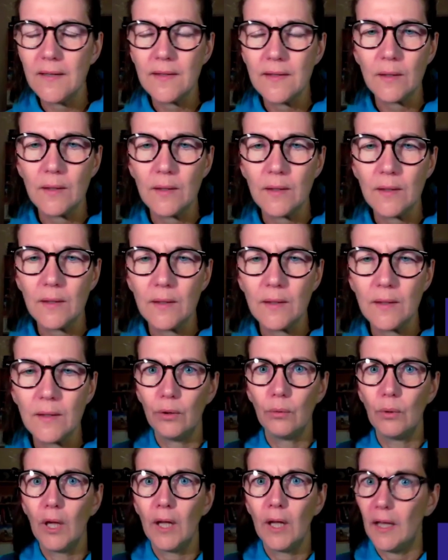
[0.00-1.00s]
He's the
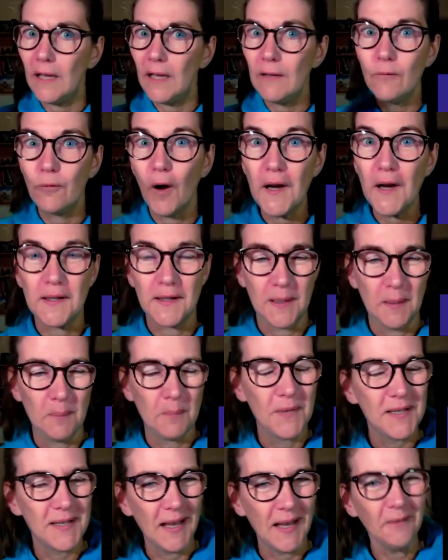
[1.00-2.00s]
one who
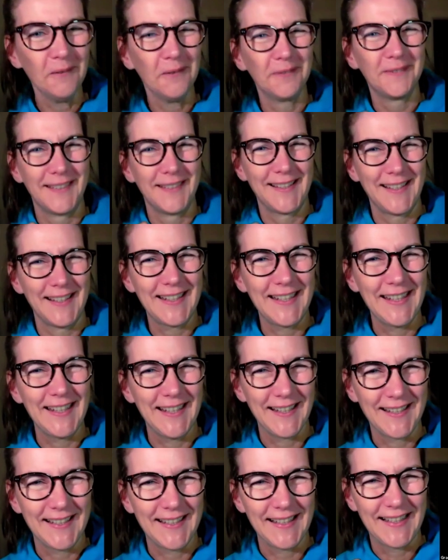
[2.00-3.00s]
invites himself to
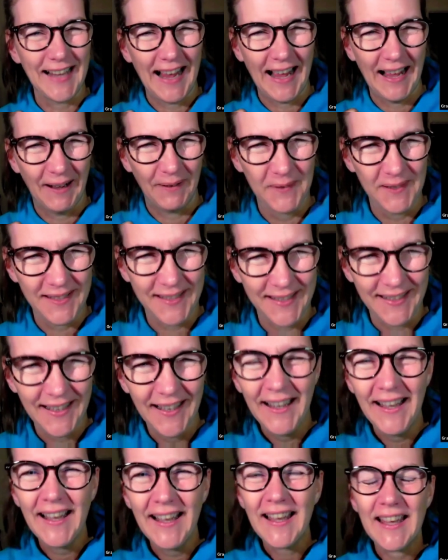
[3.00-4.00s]
Zacchaeus'
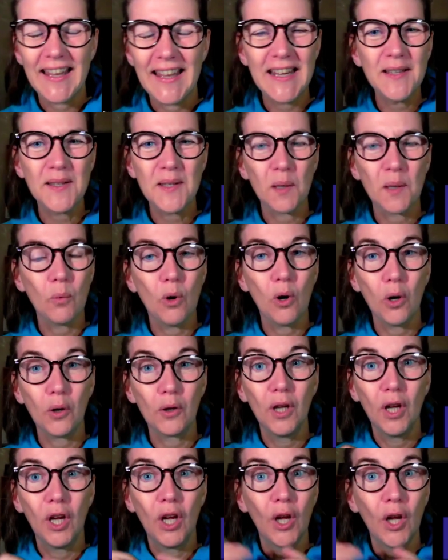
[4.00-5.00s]
house. He's the
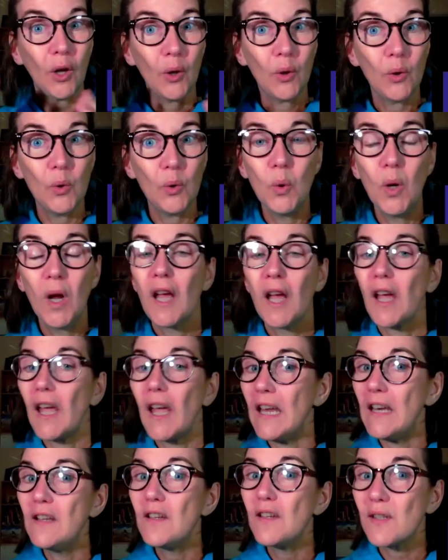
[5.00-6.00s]
one who,
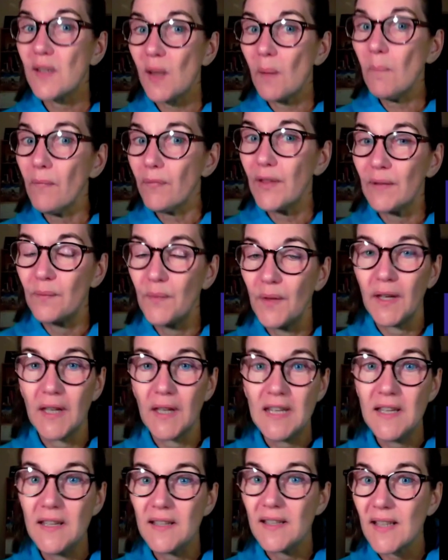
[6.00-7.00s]
in something
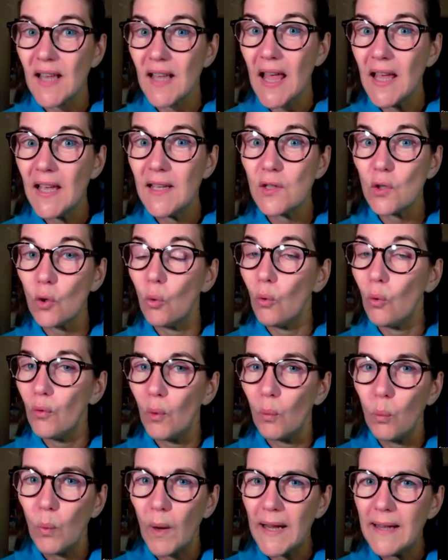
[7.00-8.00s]
that he says
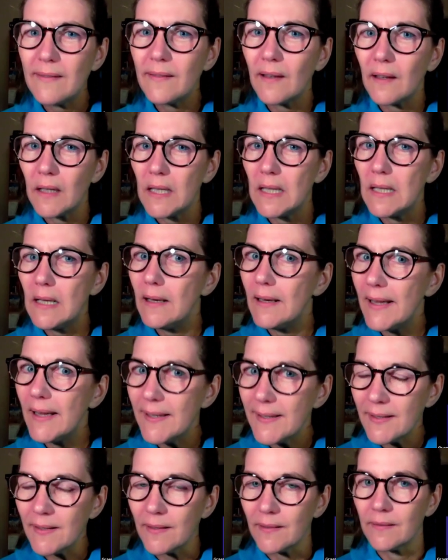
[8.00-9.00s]
or the way that he
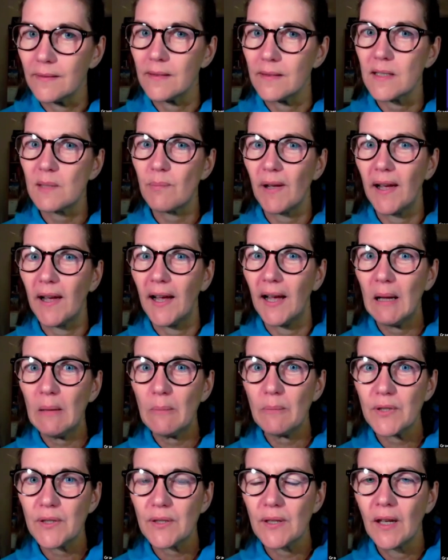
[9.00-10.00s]
listens,
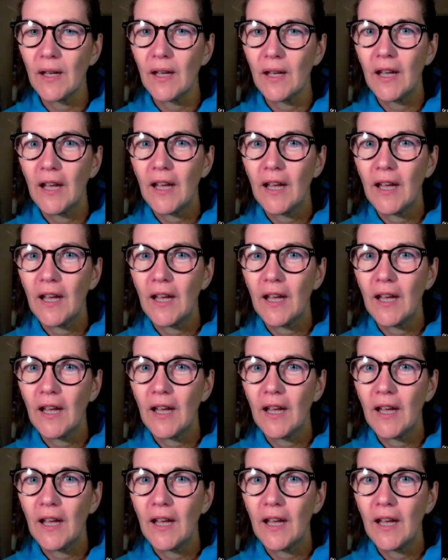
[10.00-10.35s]
perhaps,